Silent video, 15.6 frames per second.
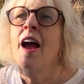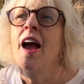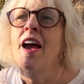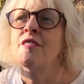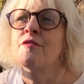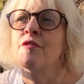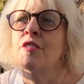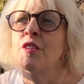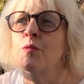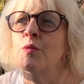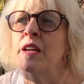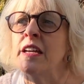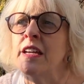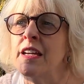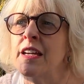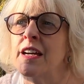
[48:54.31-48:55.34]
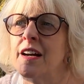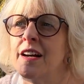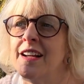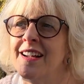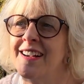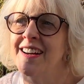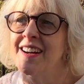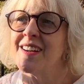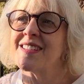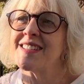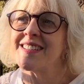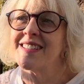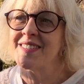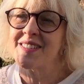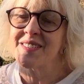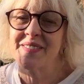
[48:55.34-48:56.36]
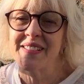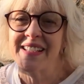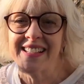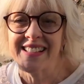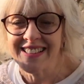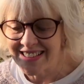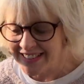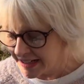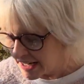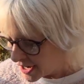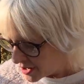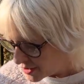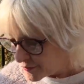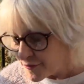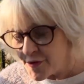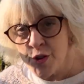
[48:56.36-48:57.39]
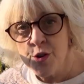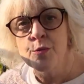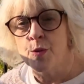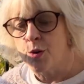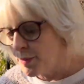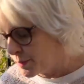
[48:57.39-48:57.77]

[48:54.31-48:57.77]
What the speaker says: Every week I seem to be getting a few more